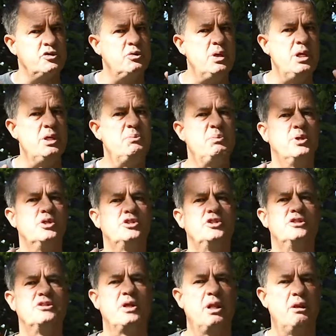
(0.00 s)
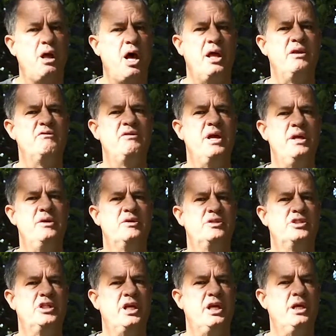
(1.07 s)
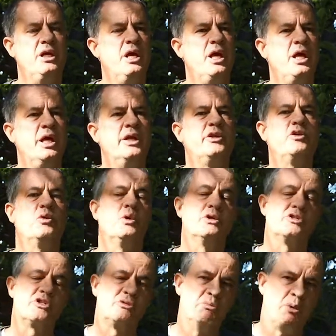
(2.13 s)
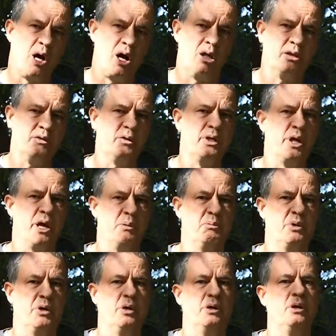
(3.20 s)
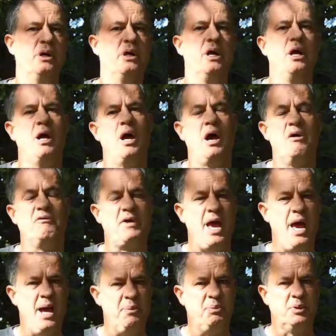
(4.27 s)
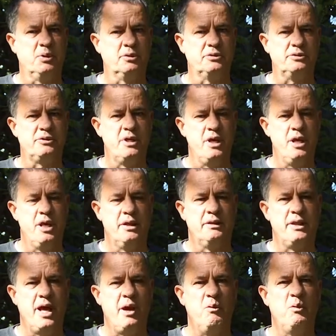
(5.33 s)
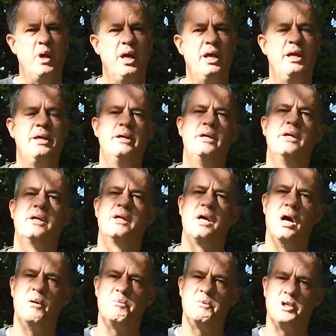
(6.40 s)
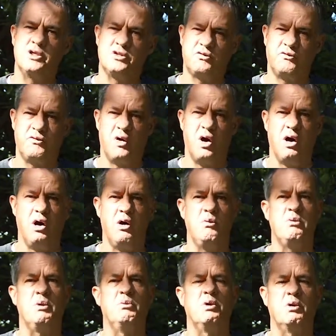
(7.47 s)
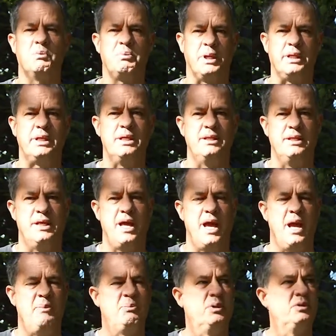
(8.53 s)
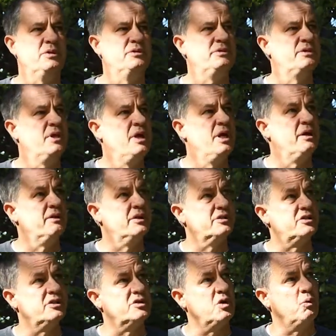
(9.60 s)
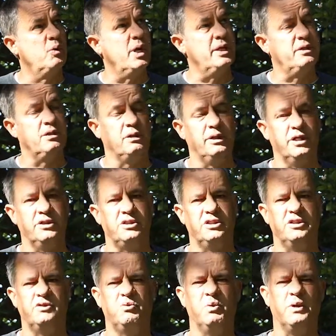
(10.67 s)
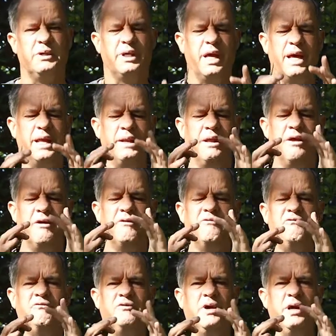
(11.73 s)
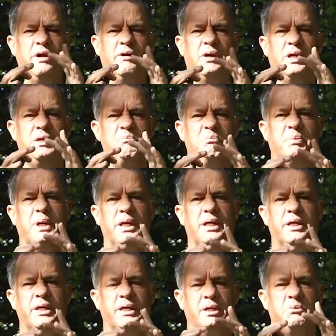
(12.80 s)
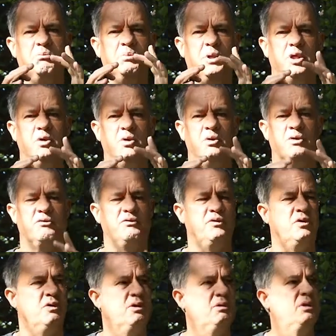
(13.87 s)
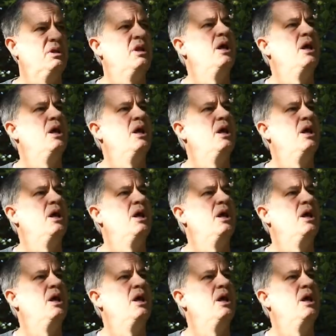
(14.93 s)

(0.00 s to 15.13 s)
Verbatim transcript: tree pushes a lot of energy into a smaller number of apples. That way, come this fall when we're picking the apples, this is a Red Delicious, we'll get very big, beautiful